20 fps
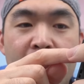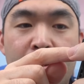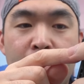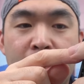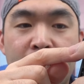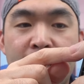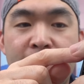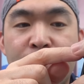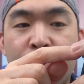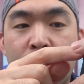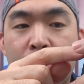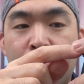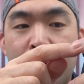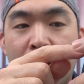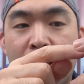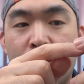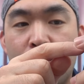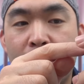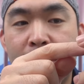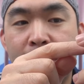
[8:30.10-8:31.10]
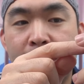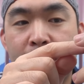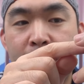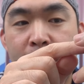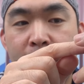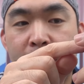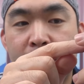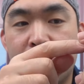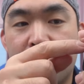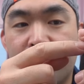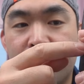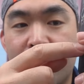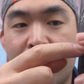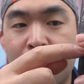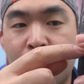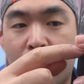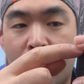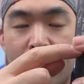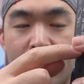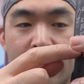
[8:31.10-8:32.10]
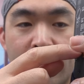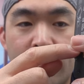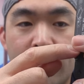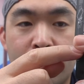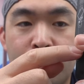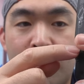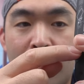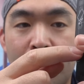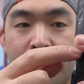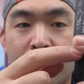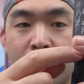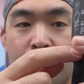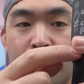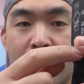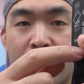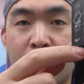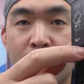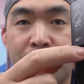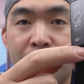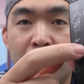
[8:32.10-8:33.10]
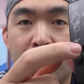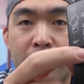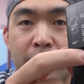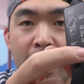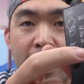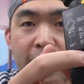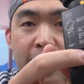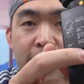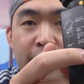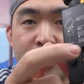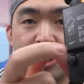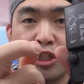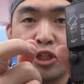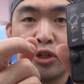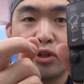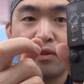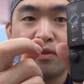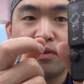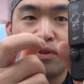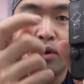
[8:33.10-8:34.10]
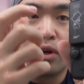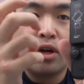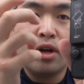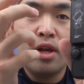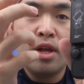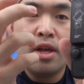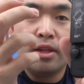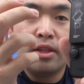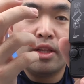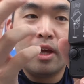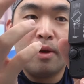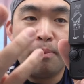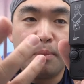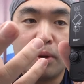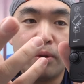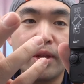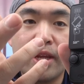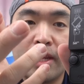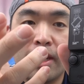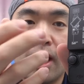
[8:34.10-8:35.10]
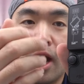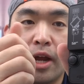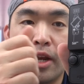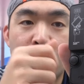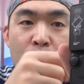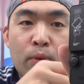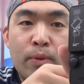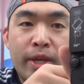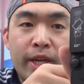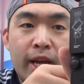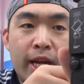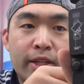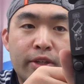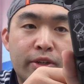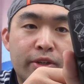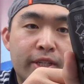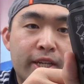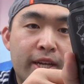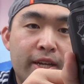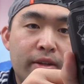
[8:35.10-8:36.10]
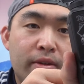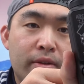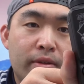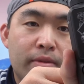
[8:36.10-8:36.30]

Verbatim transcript: I believe for the part right here, the front part right here is probably the microphone that you guys can use for the built-in audio when you guys do that.